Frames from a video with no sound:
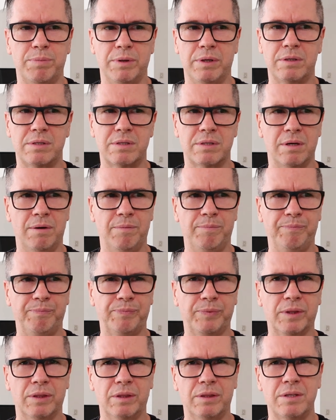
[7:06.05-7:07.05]
But
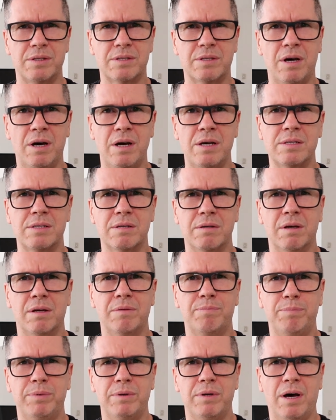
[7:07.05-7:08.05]
the tires are
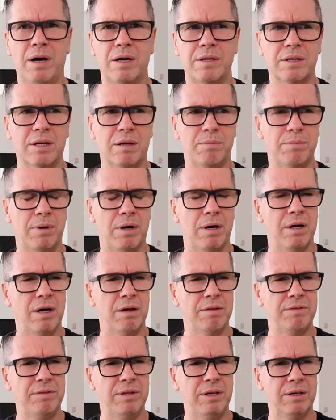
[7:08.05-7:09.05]
a bit hard to come by.
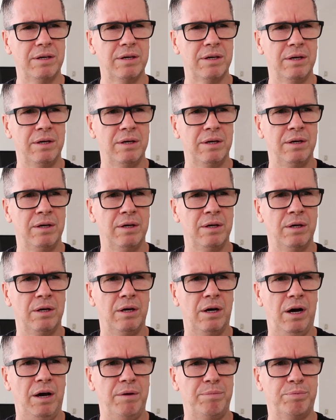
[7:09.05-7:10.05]
I think
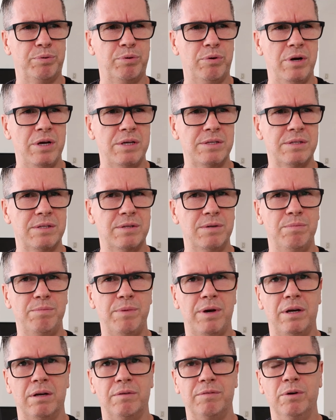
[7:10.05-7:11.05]
I priced
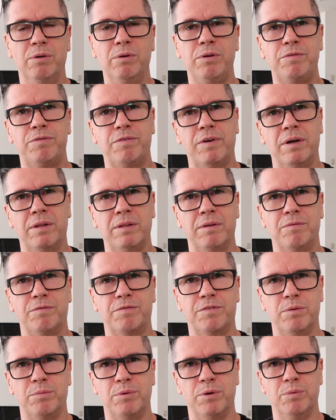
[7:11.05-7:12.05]
them, and I've only found them
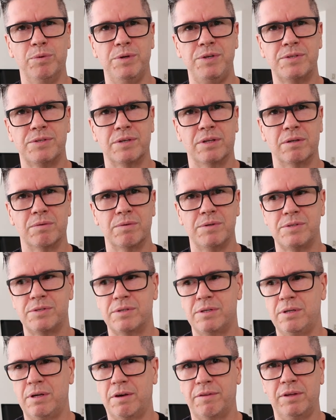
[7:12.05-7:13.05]
from a reseller in
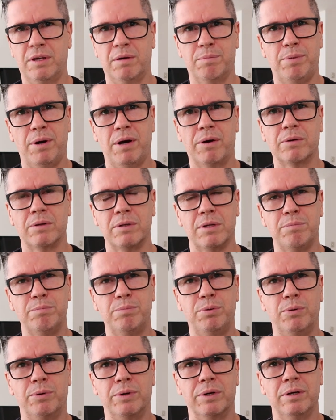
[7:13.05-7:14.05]
Sydney, I think a parallel
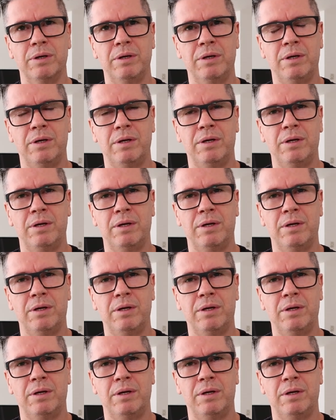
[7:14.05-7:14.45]
importer.